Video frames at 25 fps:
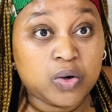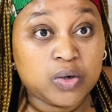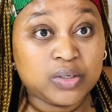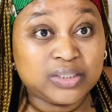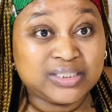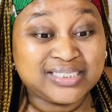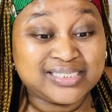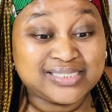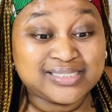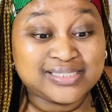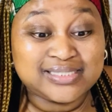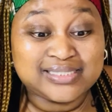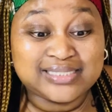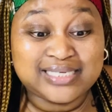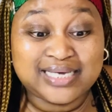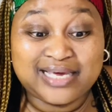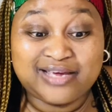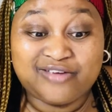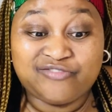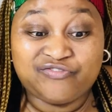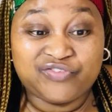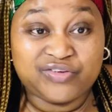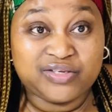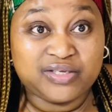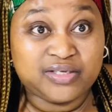This is
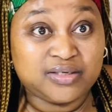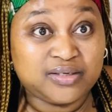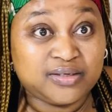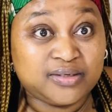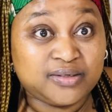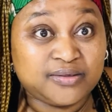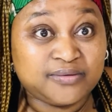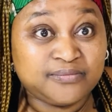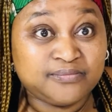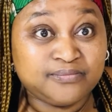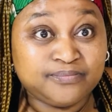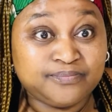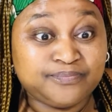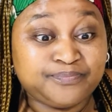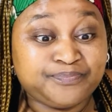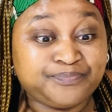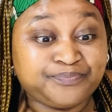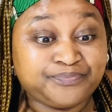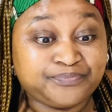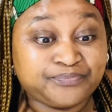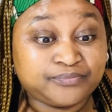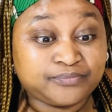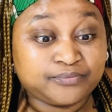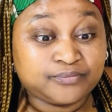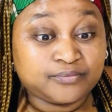heavy.
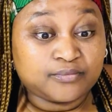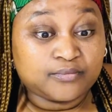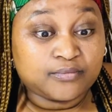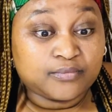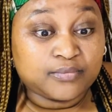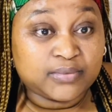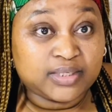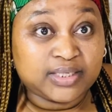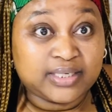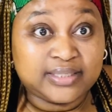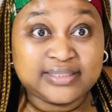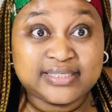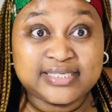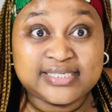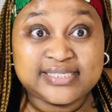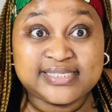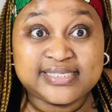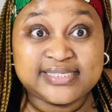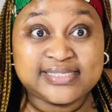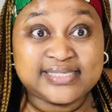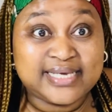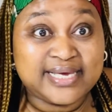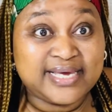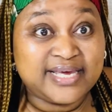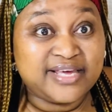This
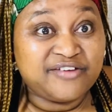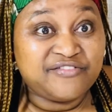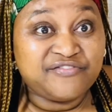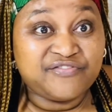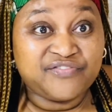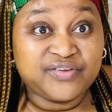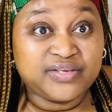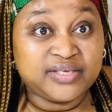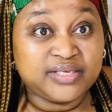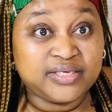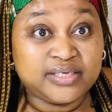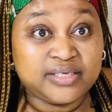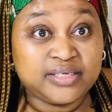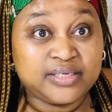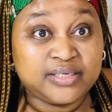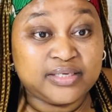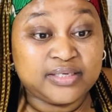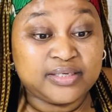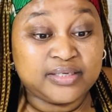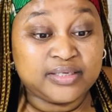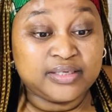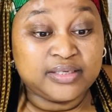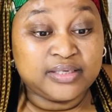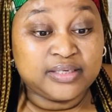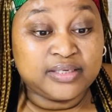is heavy.
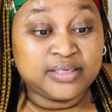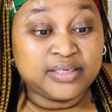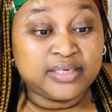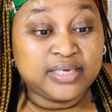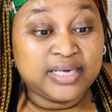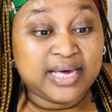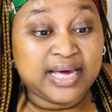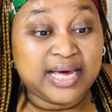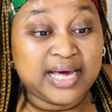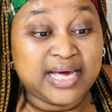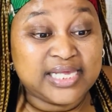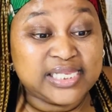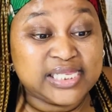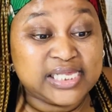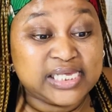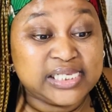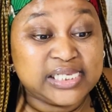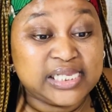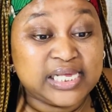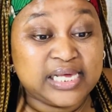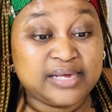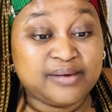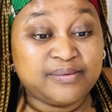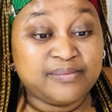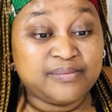I think
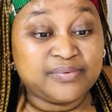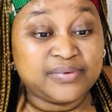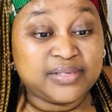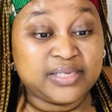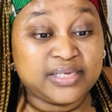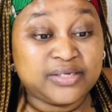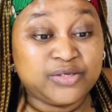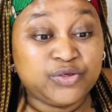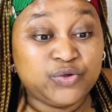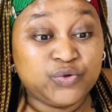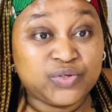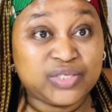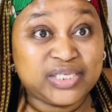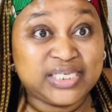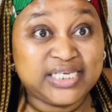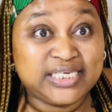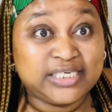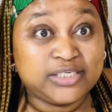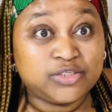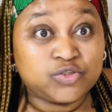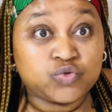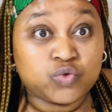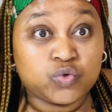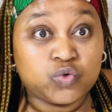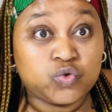the Youth
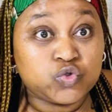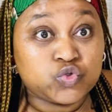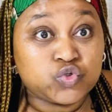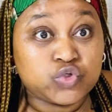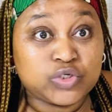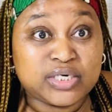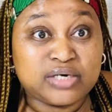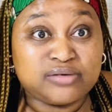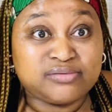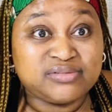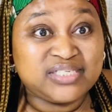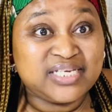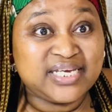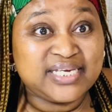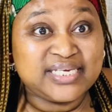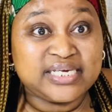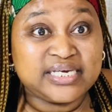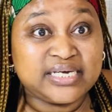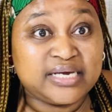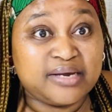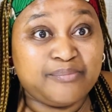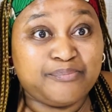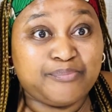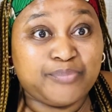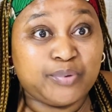League is also now
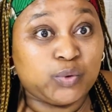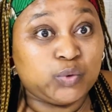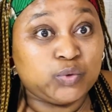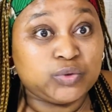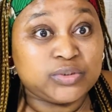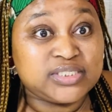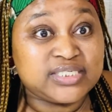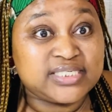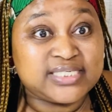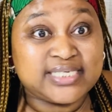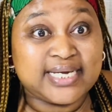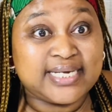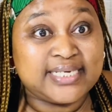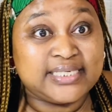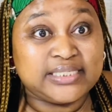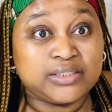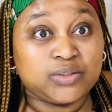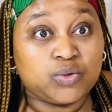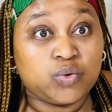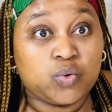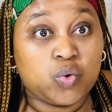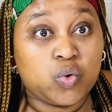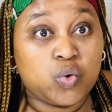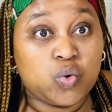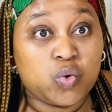taking a bold stand
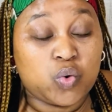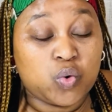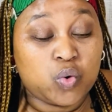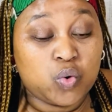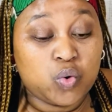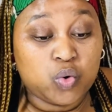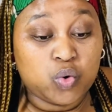in Goku.